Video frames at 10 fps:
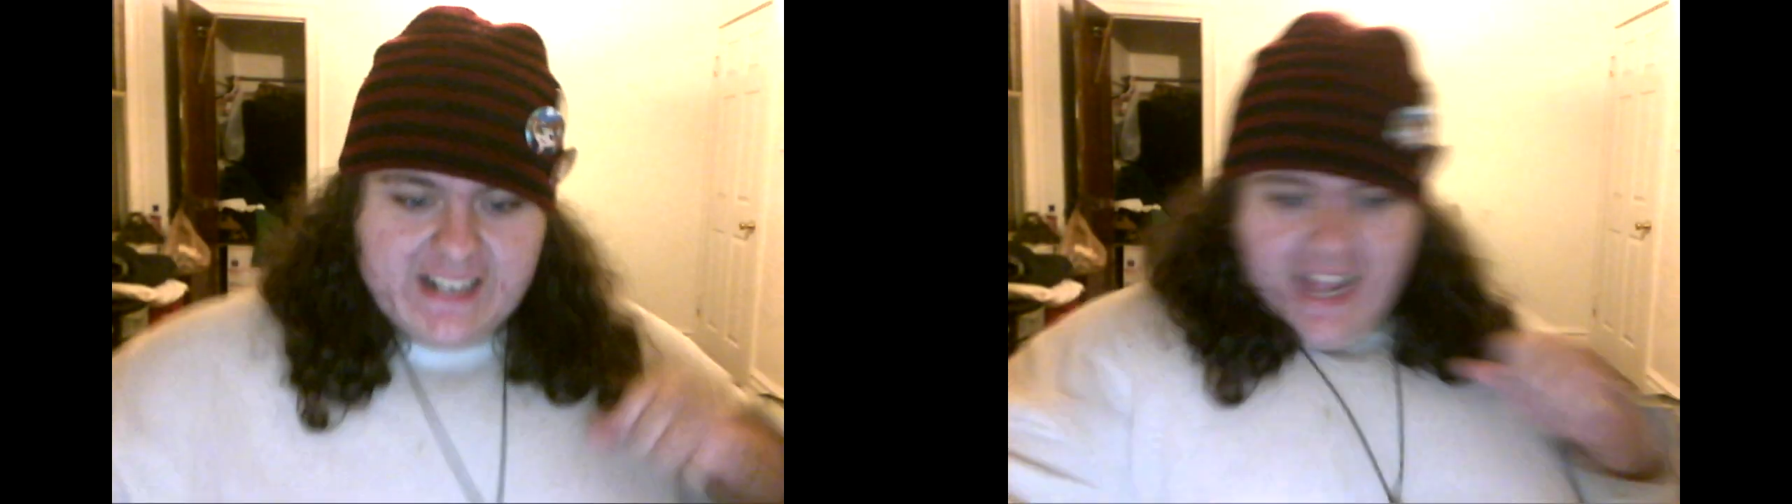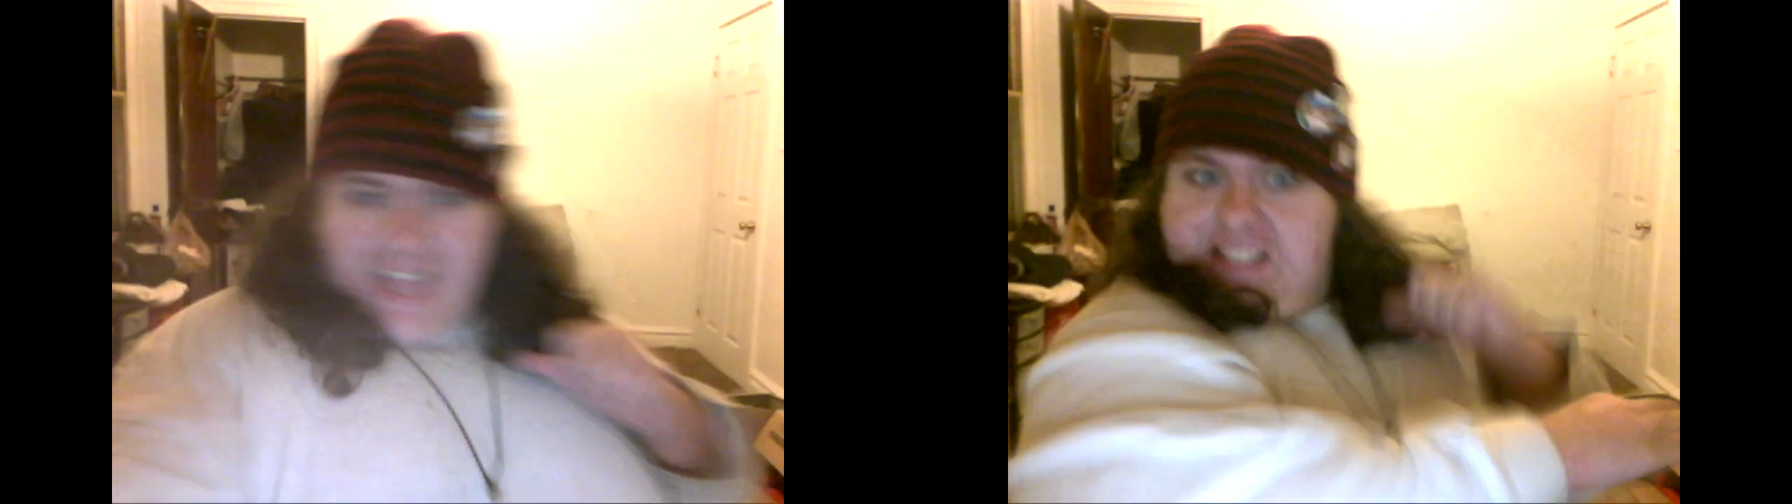
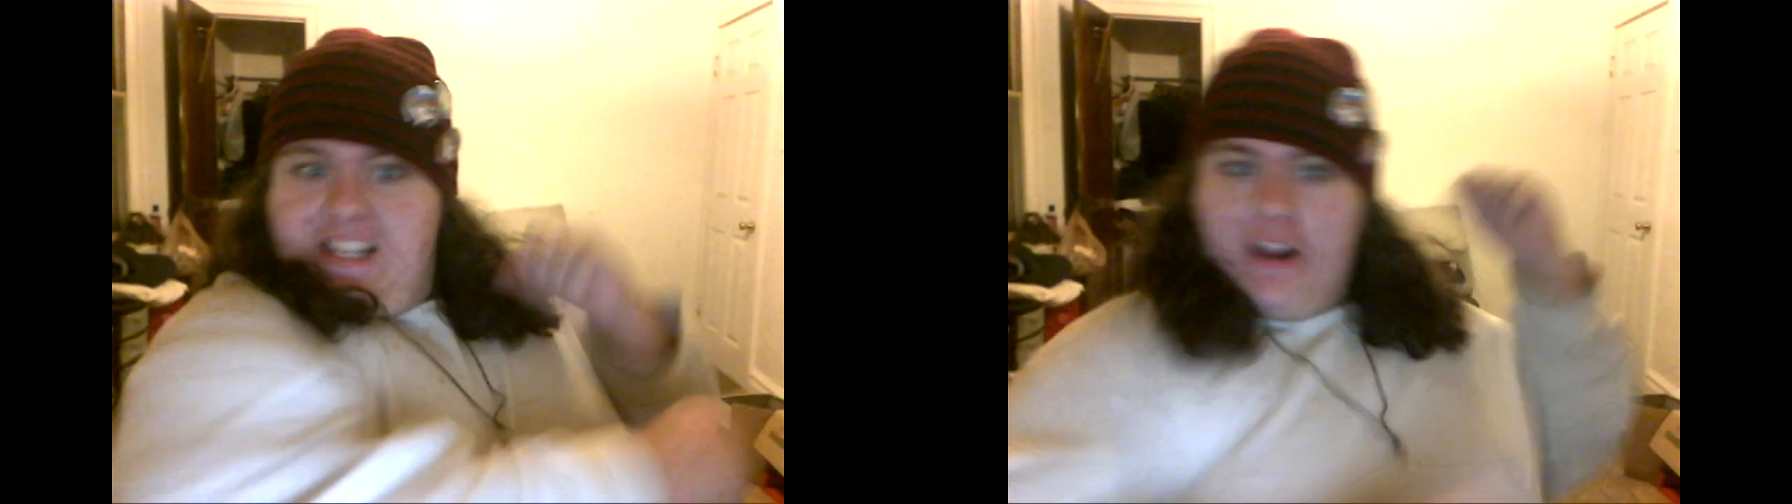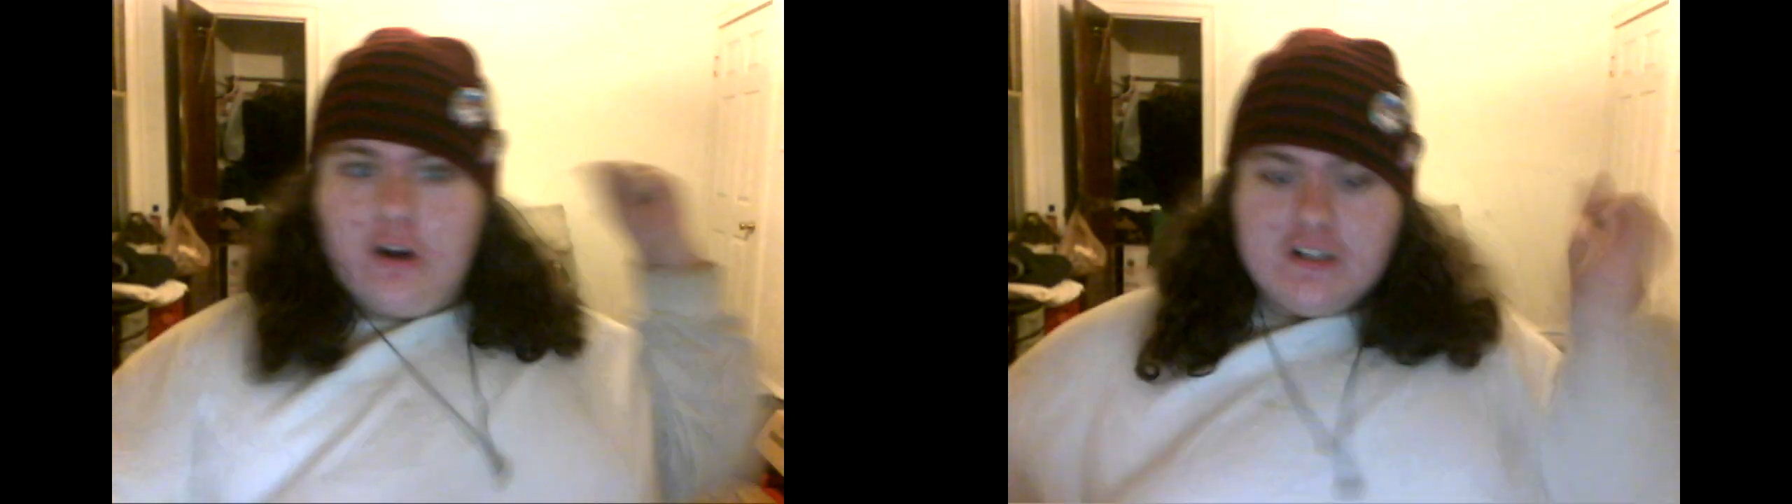10s
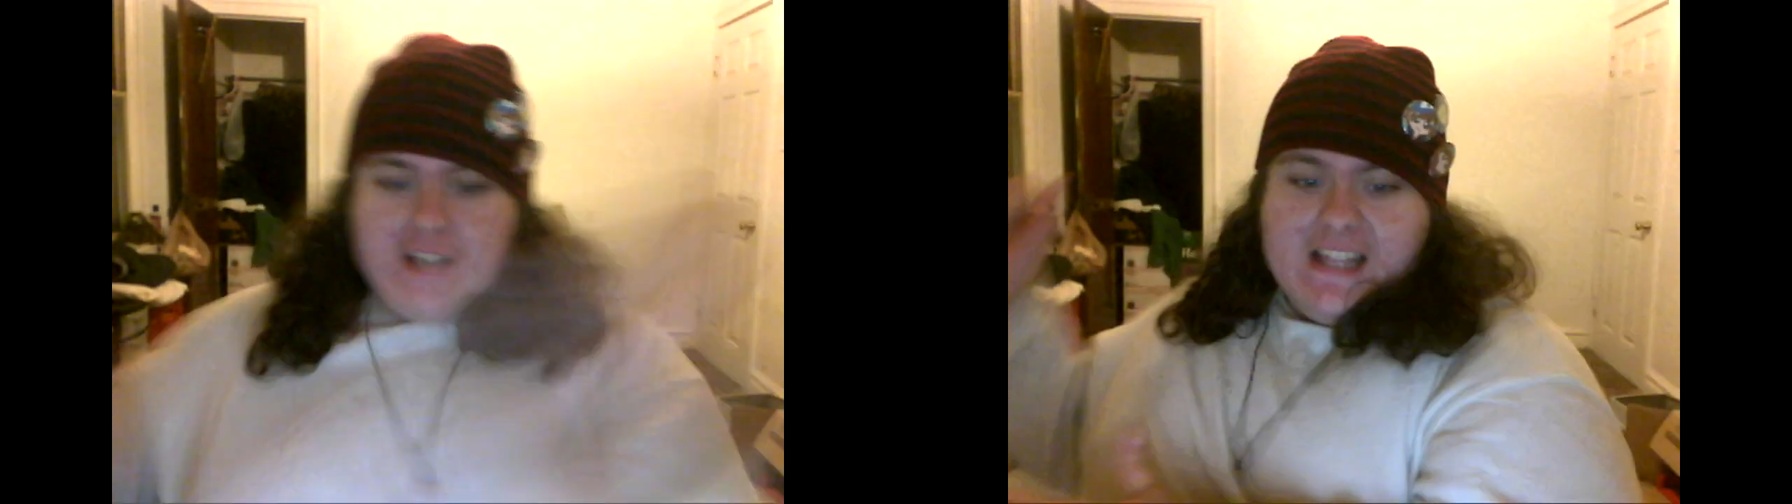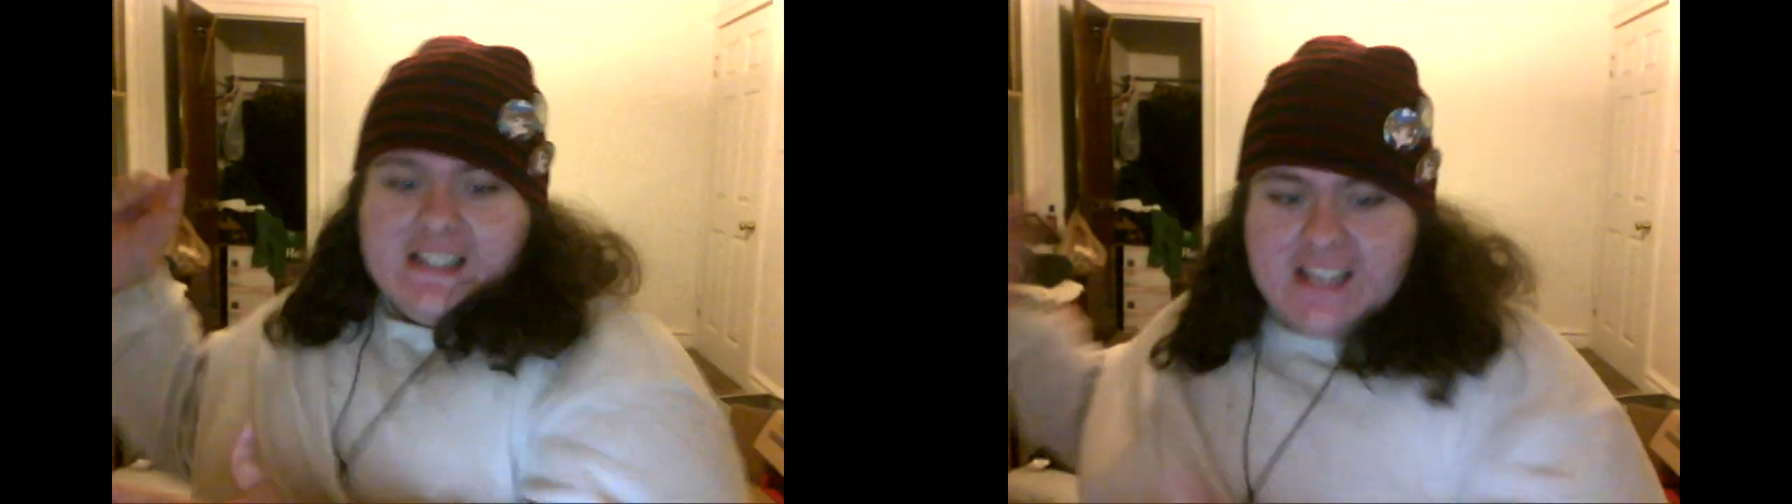here,
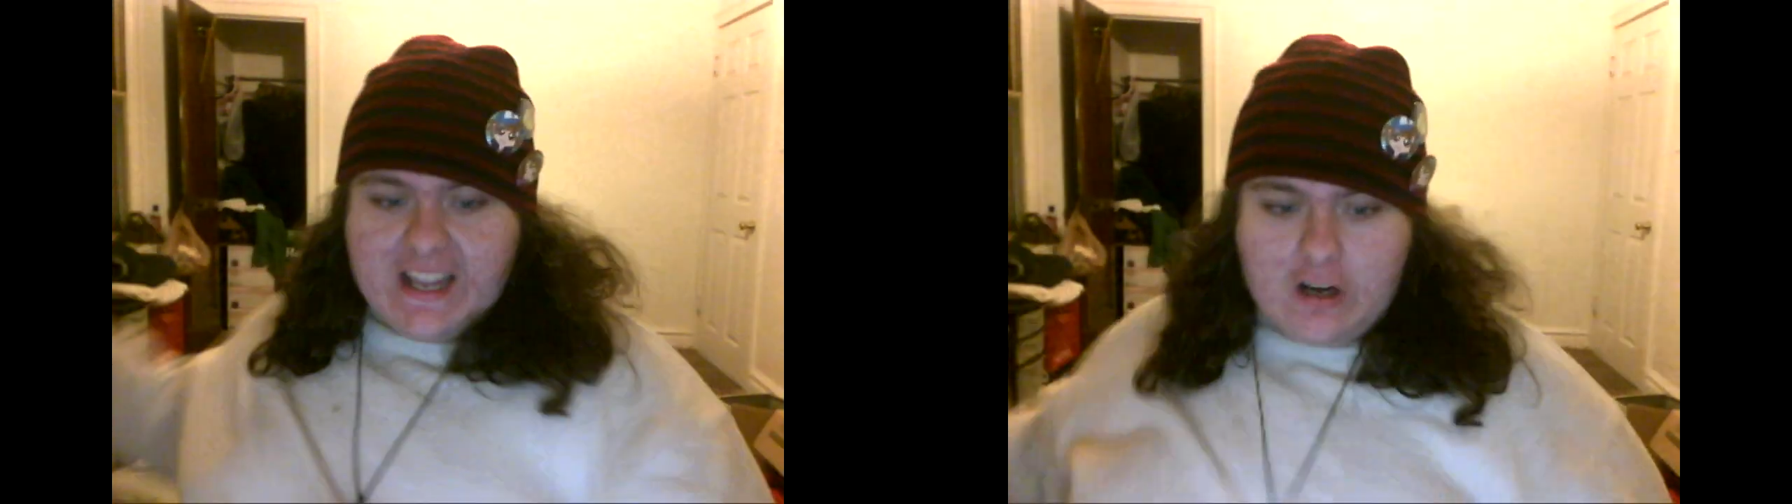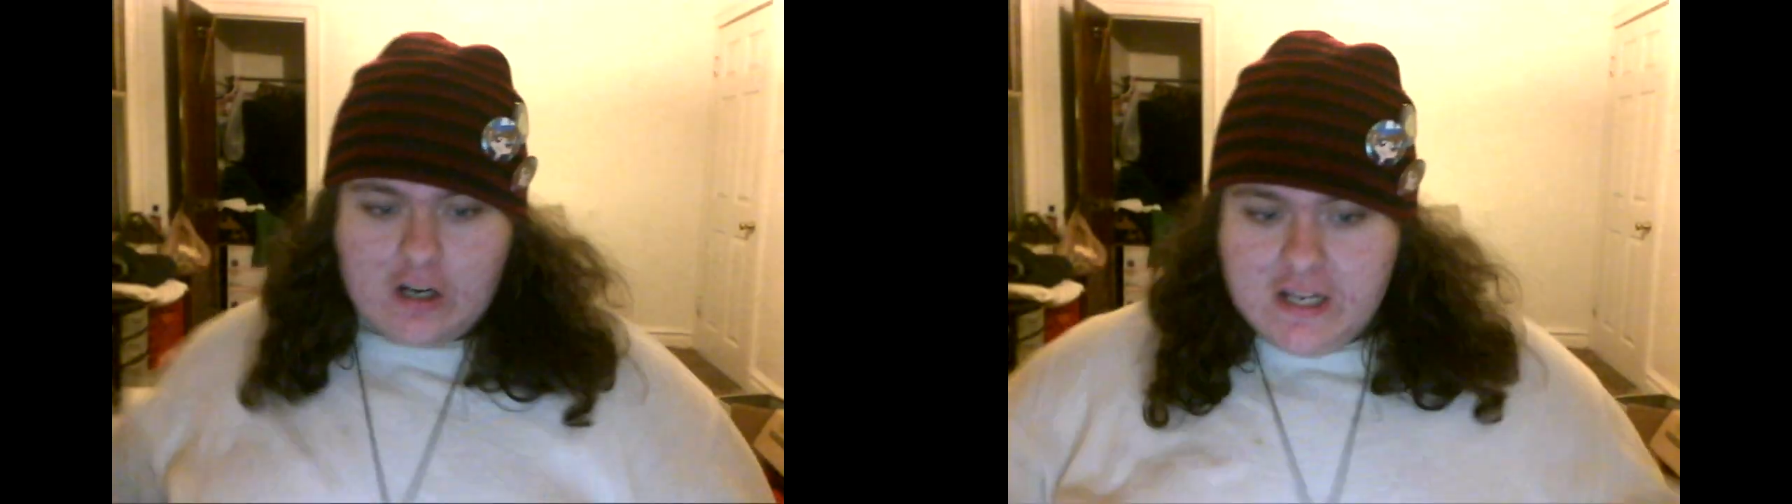10s
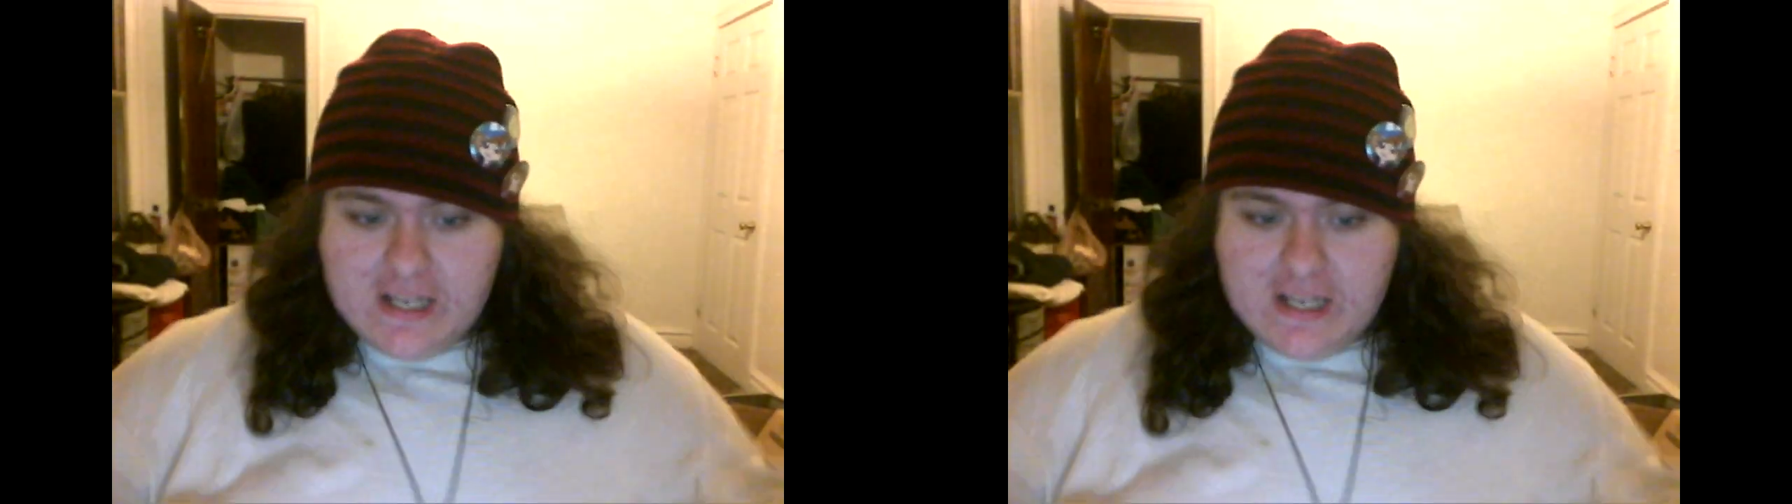there,